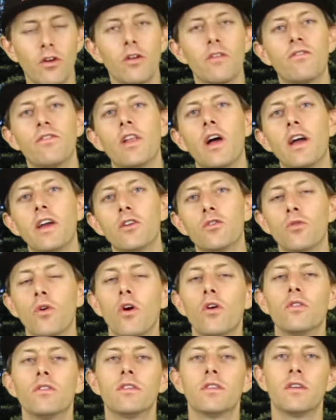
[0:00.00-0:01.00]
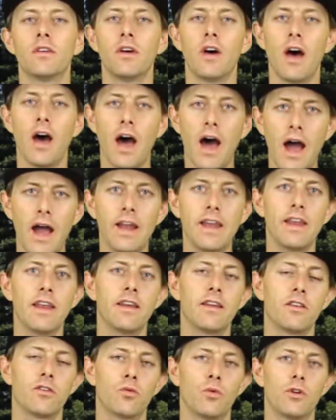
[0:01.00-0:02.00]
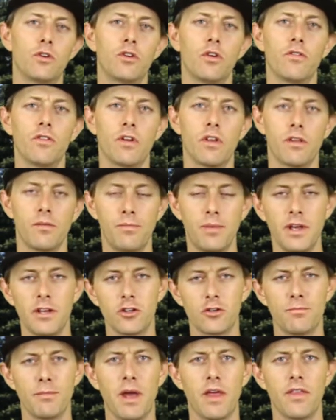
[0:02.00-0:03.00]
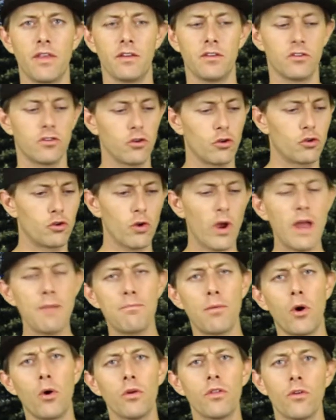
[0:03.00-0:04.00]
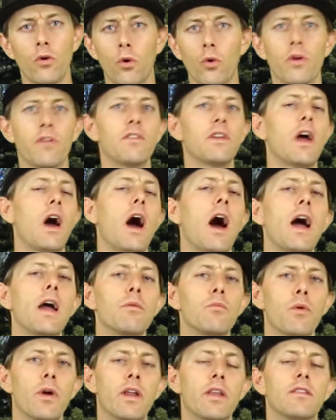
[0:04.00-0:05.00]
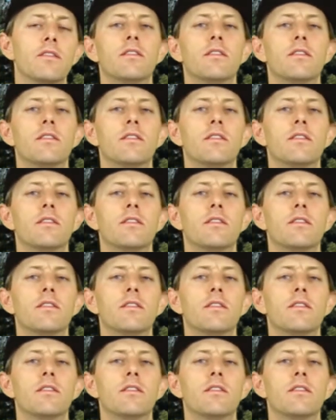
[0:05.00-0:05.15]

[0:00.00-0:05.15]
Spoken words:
flying drones, I needed to switch over to the pinch method. So try both or even a hybrid and see